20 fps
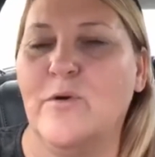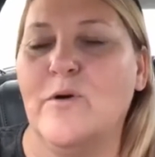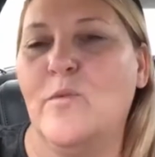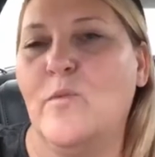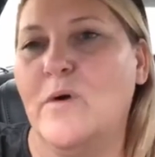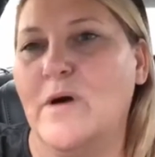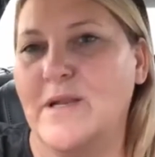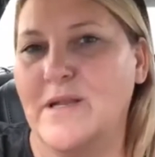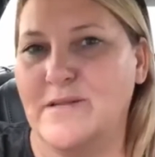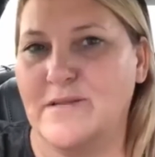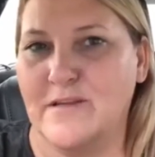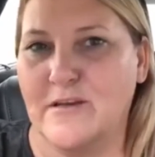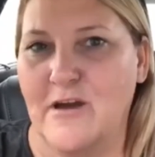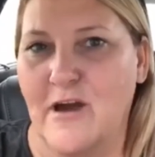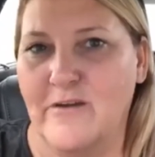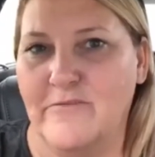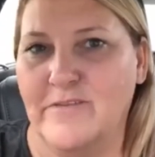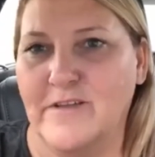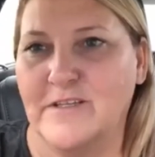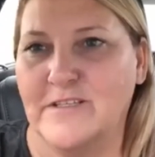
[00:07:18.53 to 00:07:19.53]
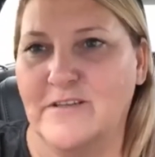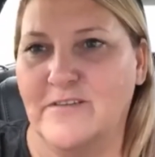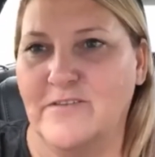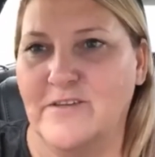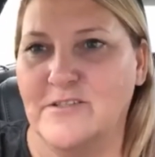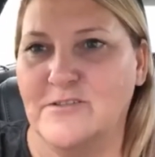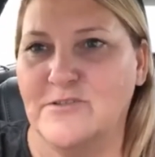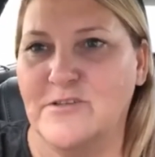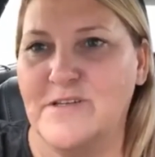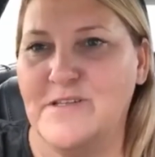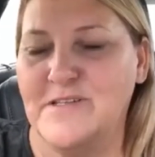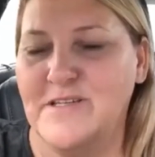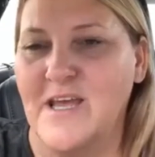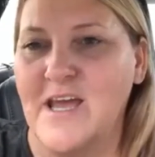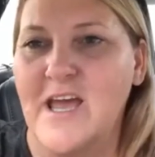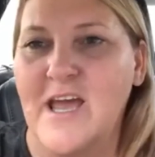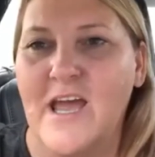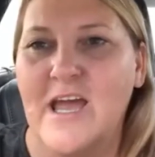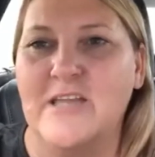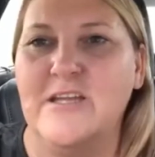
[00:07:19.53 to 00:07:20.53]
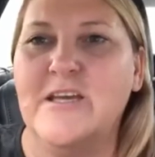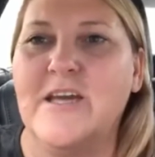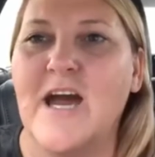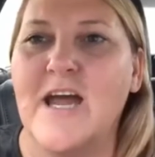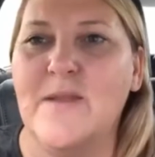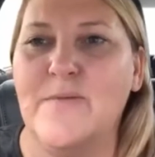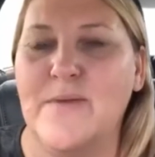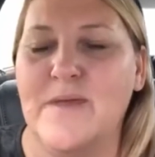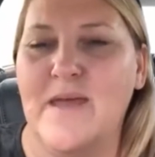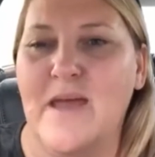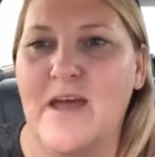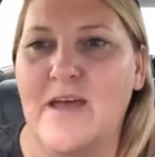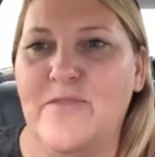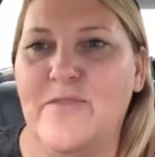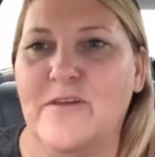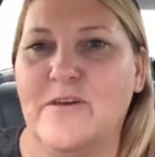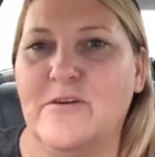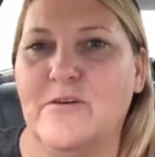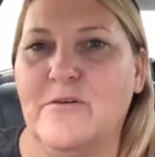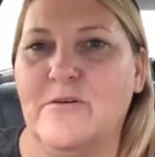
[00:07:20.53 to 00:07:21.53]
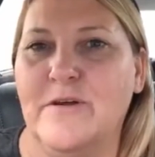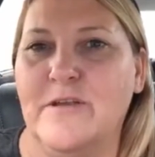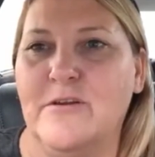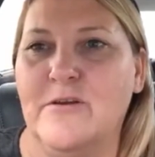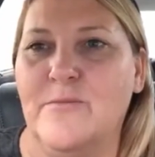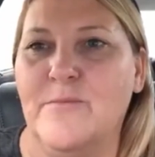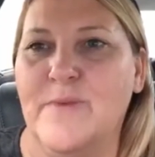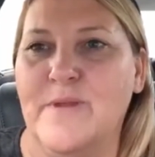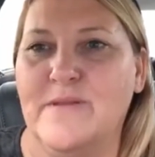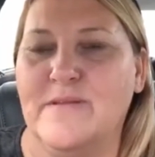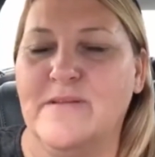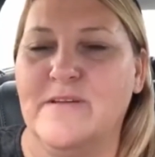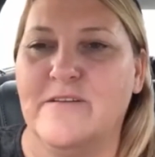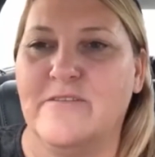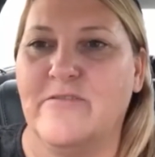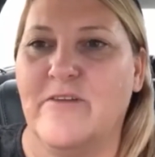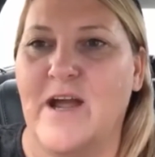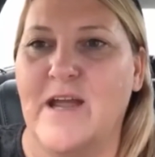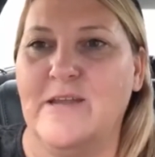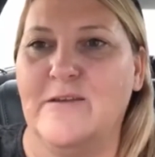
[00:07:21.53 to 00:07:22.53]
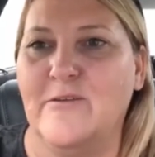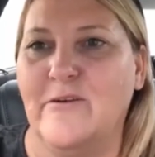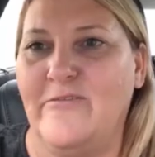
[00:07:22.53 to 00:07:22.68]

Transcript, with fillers: Well, one is a conflict of interest, and you got to be ethical in your business, right?